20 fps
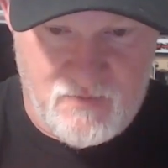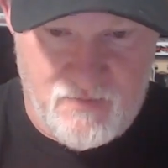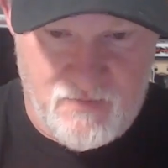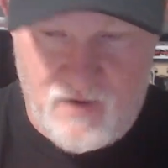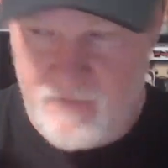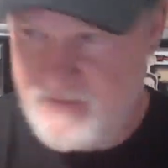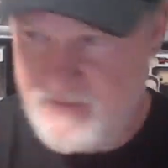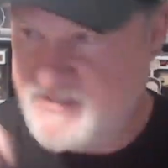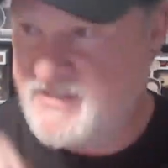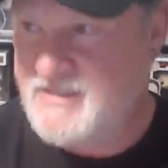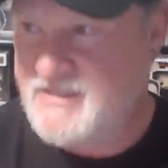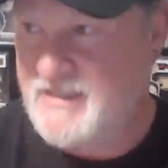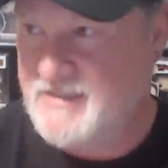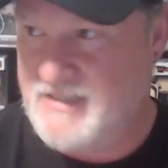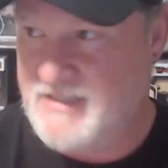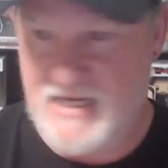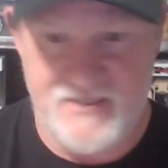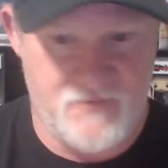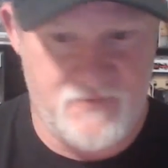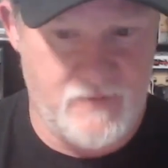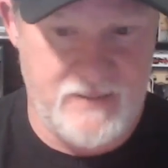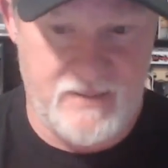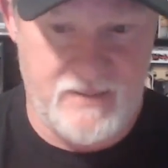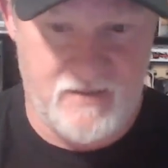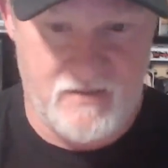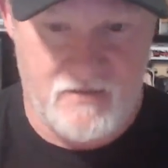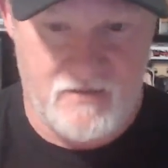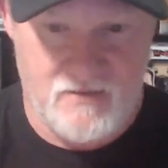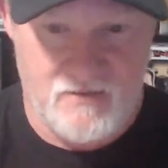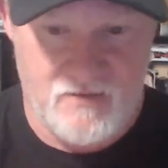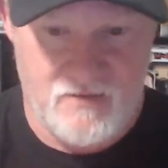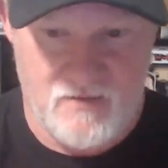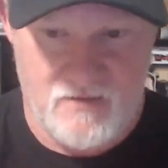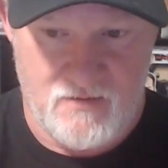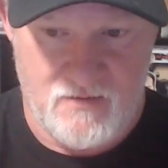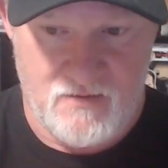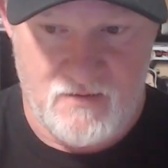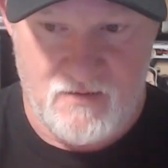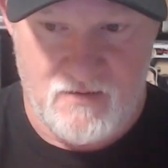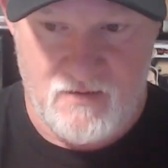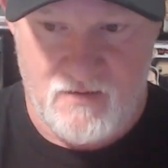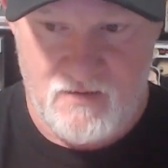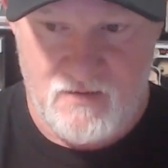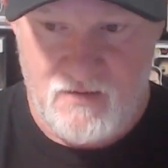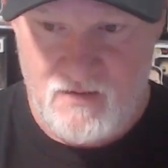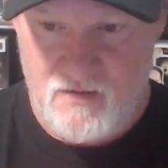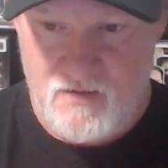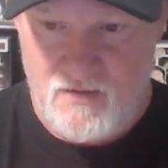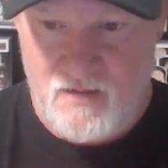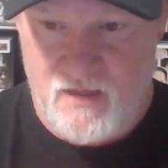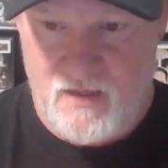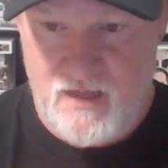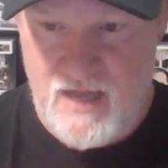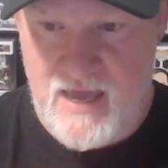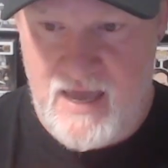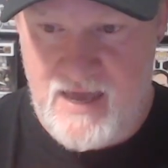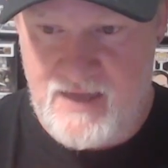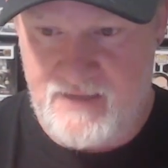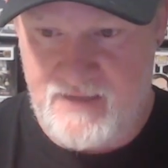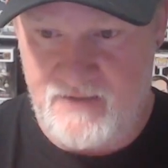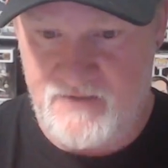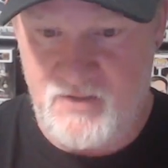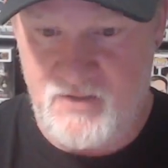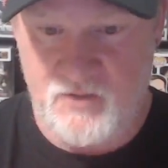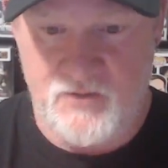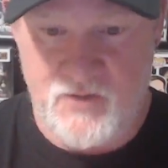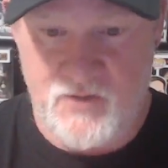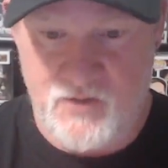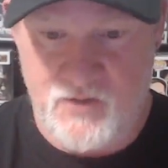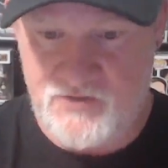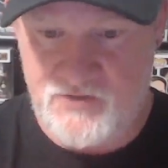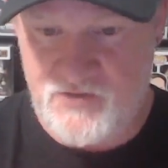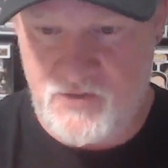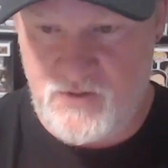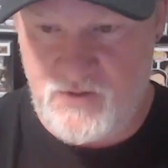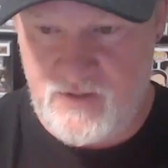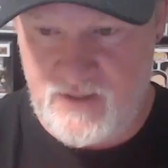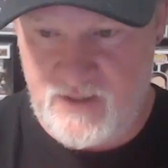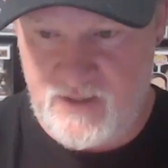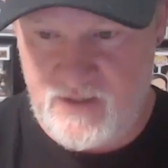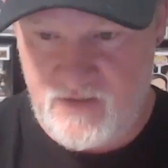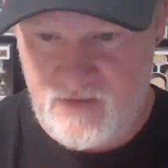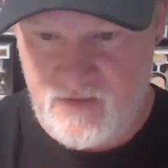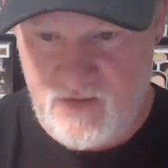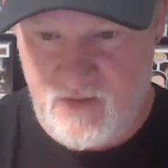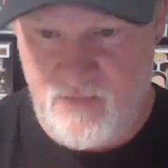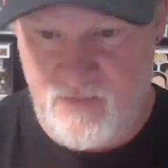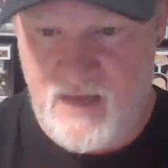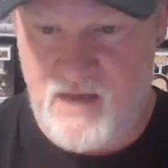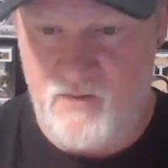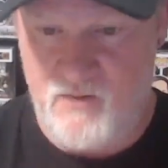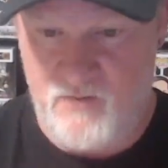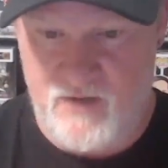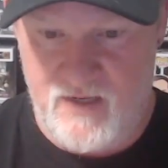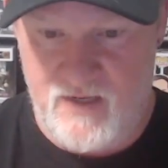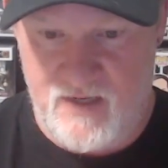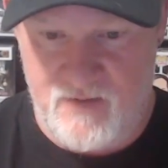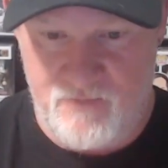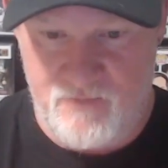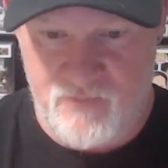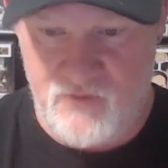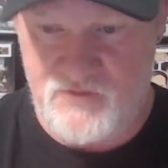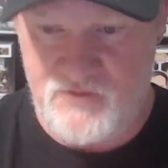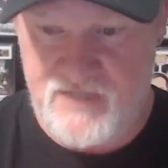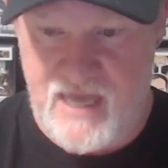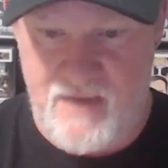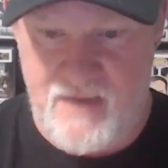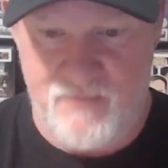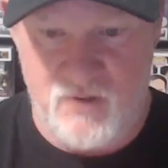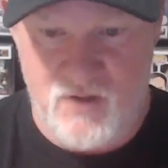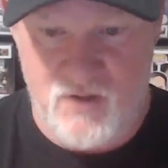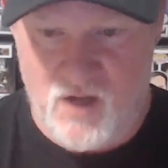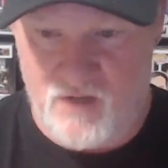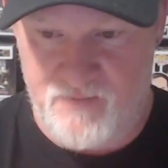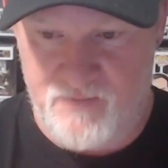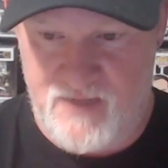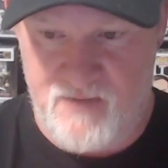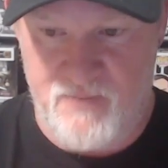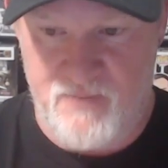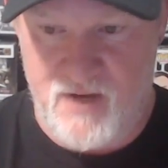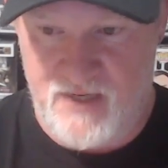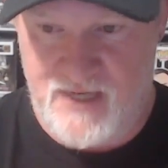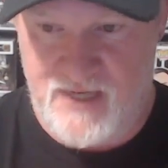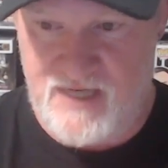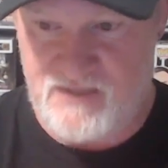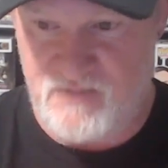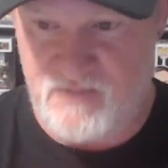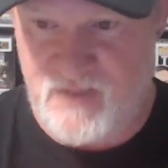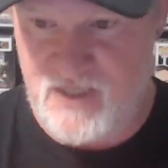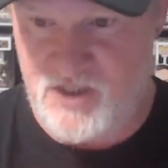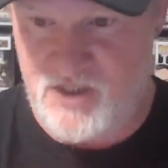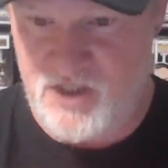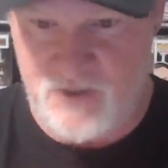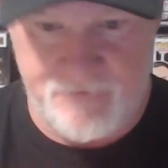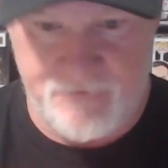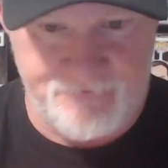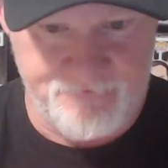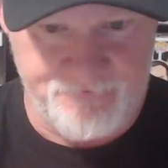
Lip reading: probably just like last week, and told the whole story about when Bruce Campbell called me a punk ass bitch.